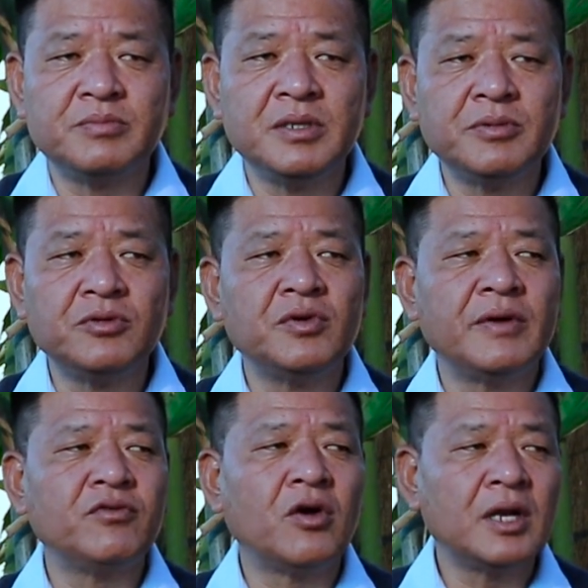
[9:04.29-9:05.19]
People who
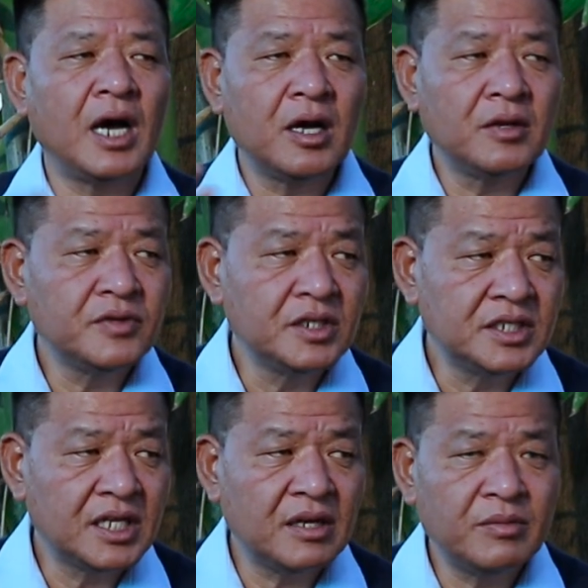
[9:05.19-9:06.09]
have gone out of these
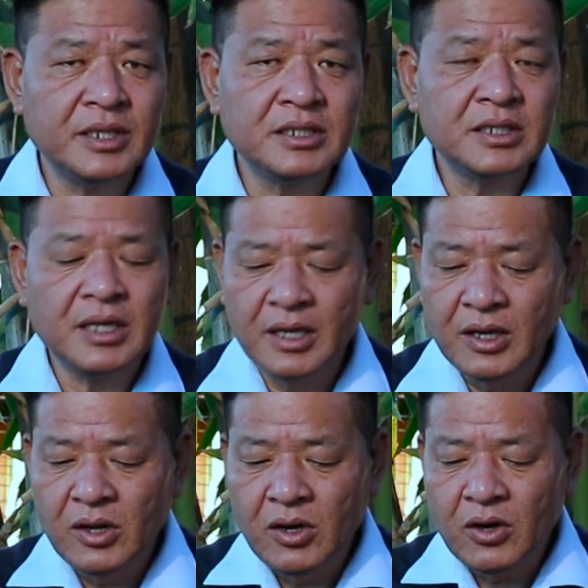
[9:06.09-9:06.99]
settlements,
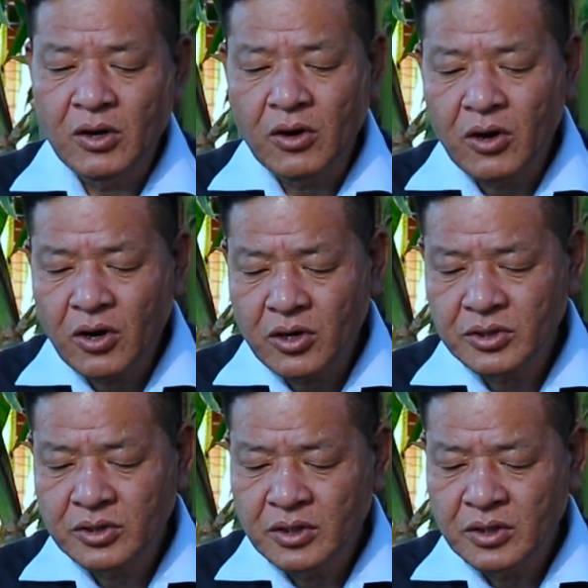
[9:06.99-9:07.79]
or